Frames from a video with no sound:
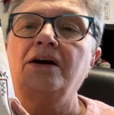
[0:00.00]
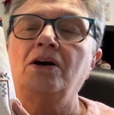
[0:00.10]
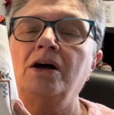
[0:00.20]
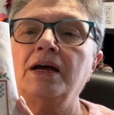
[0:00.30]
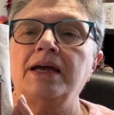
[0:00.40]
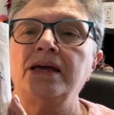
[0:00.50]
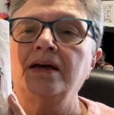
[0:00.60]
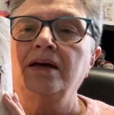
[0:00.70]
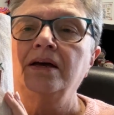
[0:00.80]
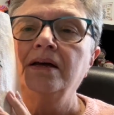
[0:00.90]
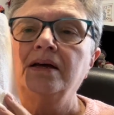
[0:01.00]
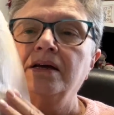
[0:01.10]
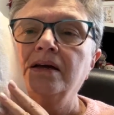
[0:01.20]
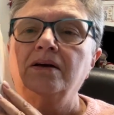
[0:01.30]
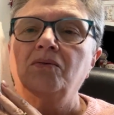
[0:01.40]
I
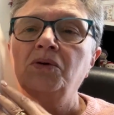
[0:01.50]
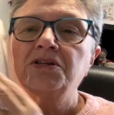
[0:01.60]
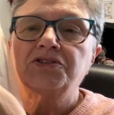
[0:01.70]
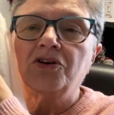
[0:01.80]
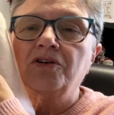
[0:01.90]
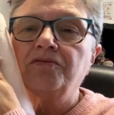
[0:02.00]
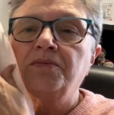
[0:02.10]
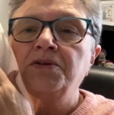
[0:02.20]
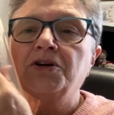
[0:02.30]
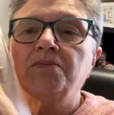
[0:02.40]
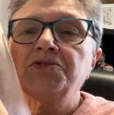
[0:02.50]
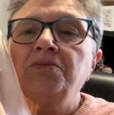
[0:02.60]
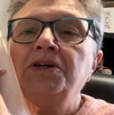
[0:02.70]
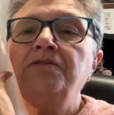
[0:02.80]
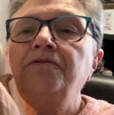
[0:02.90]
want to start from the top. So I'm
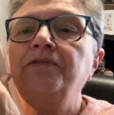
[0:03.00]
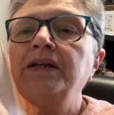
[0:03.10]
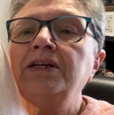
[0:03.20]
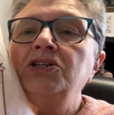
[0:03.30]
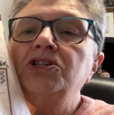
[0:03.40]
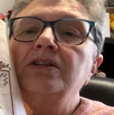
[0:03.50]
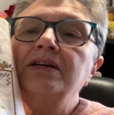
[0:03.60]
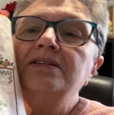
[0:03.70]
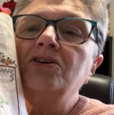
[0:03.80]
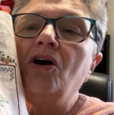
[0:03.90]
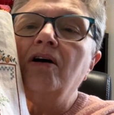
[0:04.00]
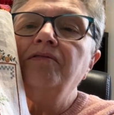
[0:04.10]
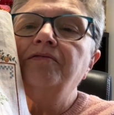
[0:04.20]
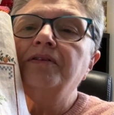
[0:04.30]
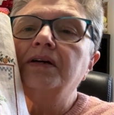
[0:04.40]
going to finish this
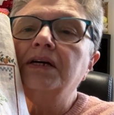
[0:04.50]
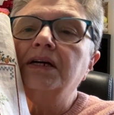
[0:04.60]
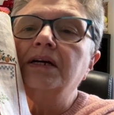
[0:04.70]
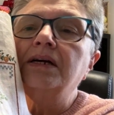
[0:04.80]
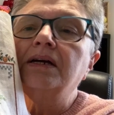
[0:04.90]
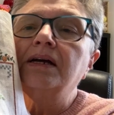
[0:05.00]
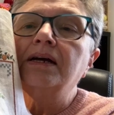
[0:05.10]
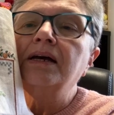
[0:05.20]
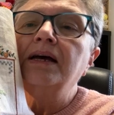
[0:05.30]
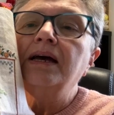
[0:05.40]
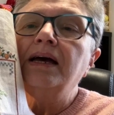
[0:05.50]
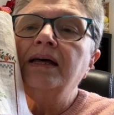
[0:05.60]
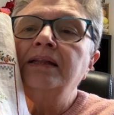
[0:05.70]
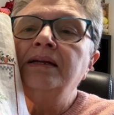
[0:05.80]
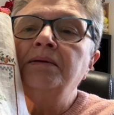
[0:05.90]
off,
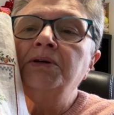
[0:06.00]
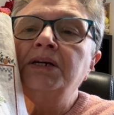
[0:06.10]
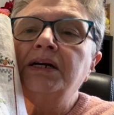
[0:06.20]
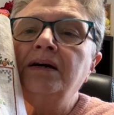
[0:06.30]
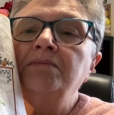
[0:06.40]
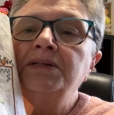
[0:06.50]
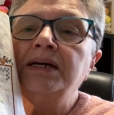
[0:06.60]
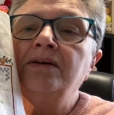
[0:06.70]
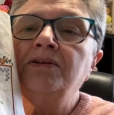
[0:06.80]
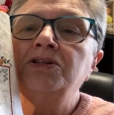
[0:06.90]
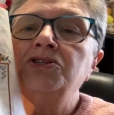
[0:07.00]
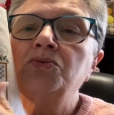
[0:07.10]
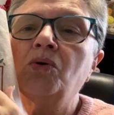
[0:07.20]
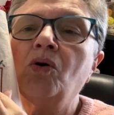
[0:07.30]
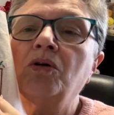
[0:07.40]
and then I'm going to come down and do
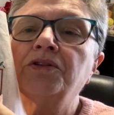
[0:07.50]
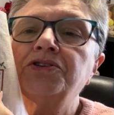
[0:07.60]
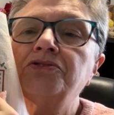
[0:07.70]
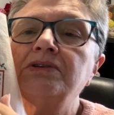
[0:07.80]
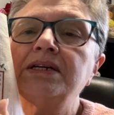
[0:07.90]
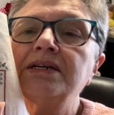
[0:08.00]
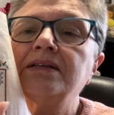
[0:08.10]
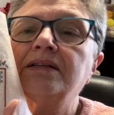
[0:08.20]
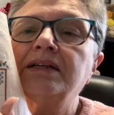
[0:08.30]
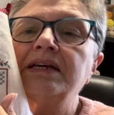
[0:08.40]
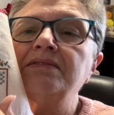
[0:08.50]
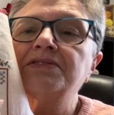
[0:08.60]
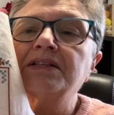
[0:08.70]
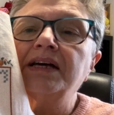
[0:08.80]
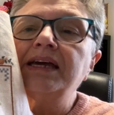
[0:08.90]
all the
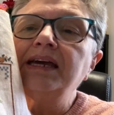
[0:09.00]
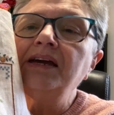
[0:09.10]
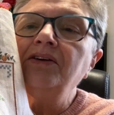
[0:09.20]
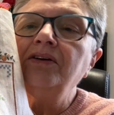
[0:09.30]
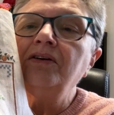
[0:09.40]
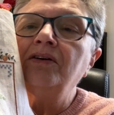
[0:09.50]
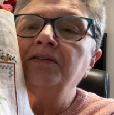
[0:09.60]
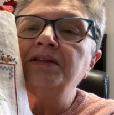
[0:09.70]
leaves like here on